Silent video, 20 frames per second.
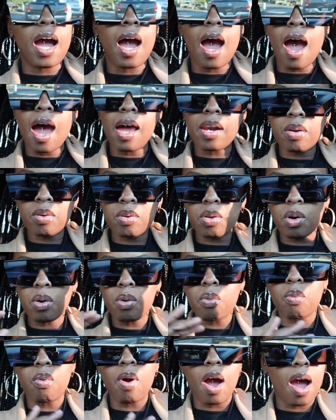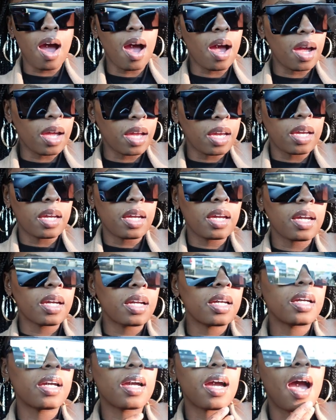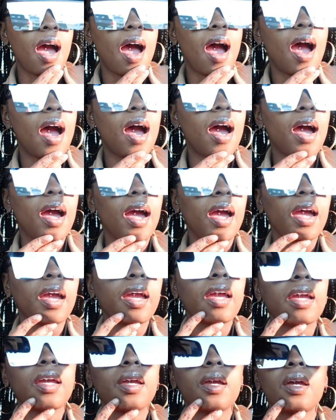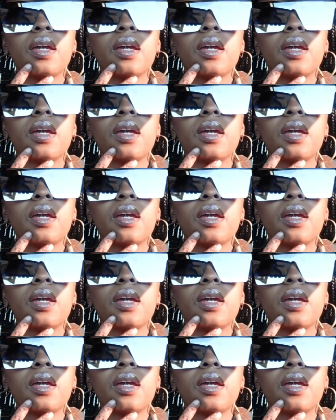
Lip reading: I don't know why I